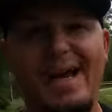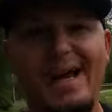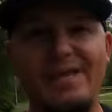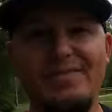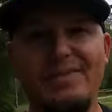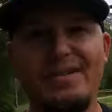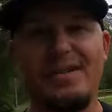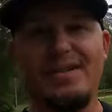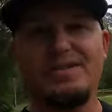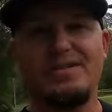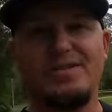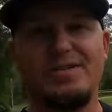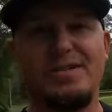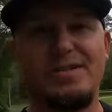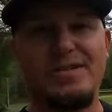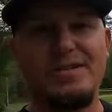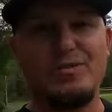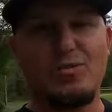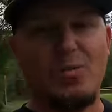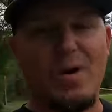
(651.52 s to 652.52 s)
And the answer
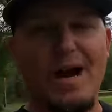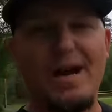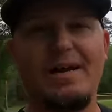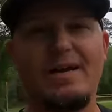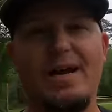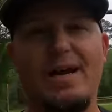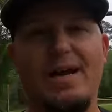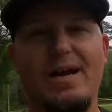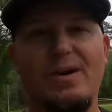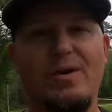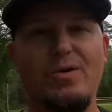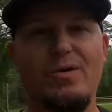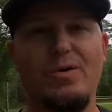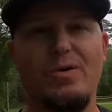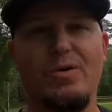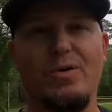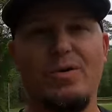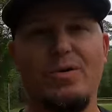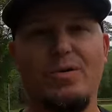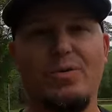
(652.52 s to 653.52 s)
is, right
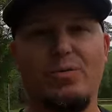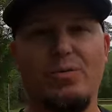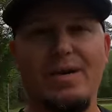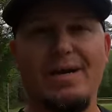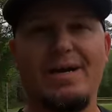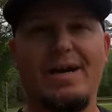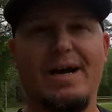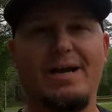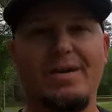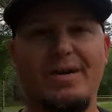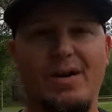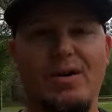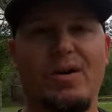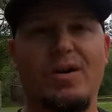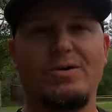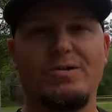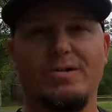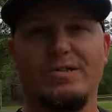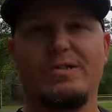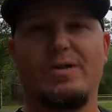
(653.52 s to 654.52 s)
now, we kind of
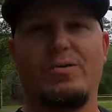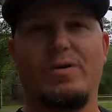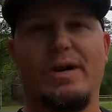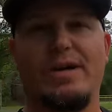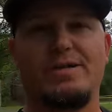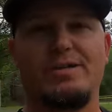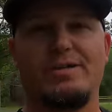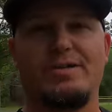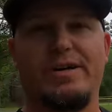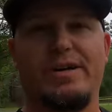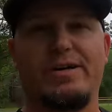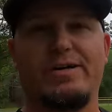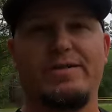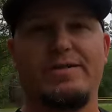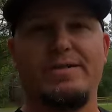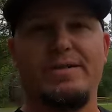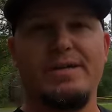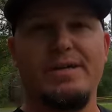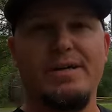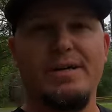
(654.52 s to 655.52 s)
are just a ranching
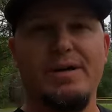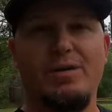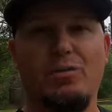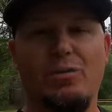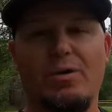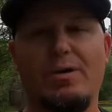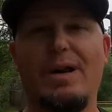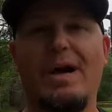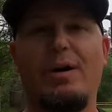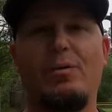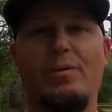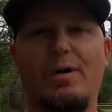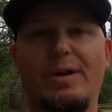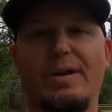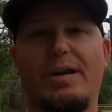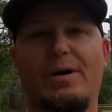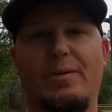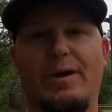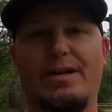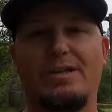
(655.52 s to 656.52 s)
channel. Well, we're not
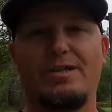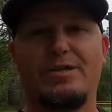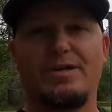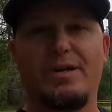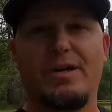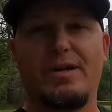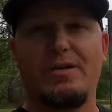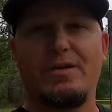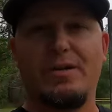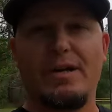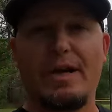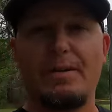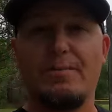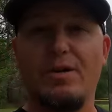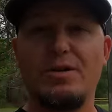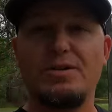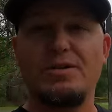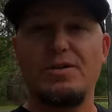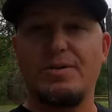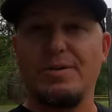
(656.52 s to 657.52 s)
really a ranching channel. Like
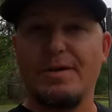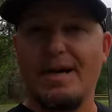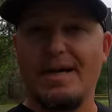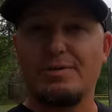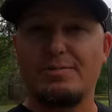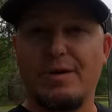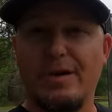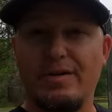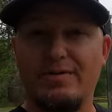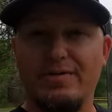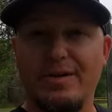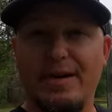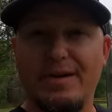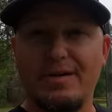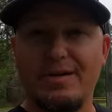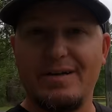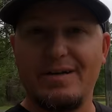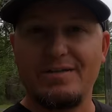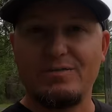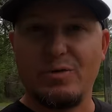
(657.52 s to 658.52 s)
most of you guys probably
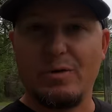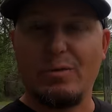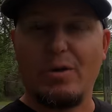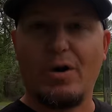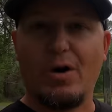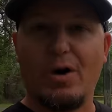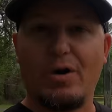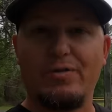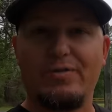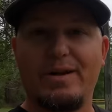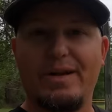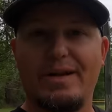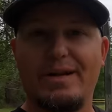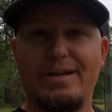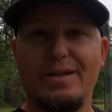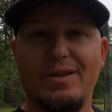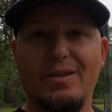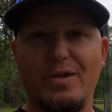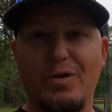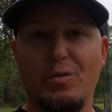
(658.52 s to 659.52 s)
found us, we were
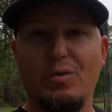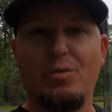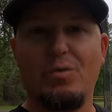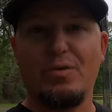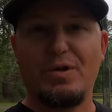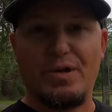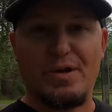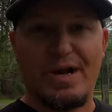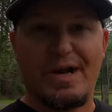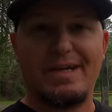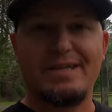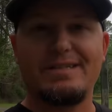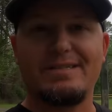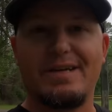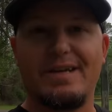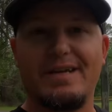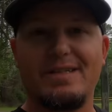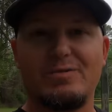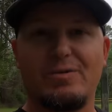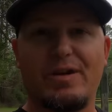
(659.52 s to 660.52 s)
RVing the United
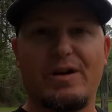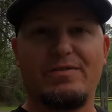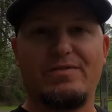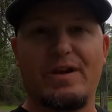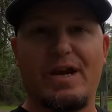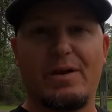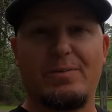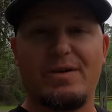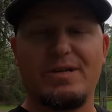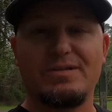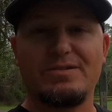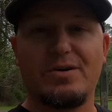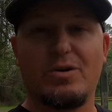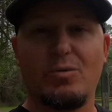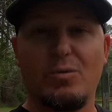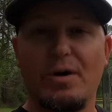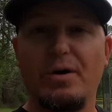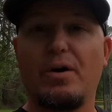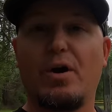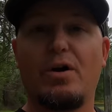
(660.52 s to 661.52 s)
States with our family, so
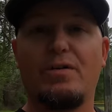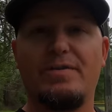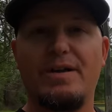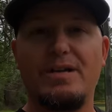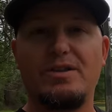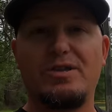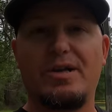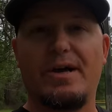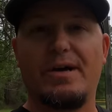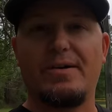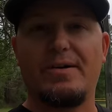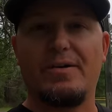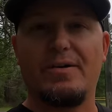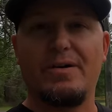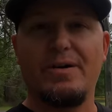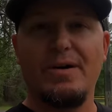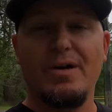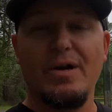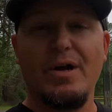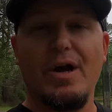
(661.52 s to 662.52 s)
we're an RV
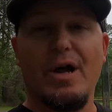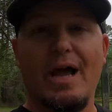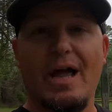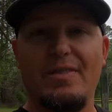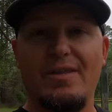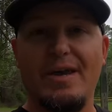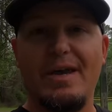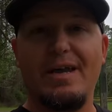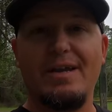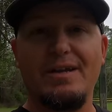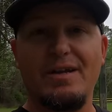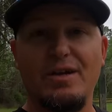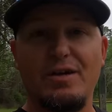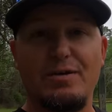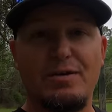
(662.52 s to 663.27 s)
channel. And then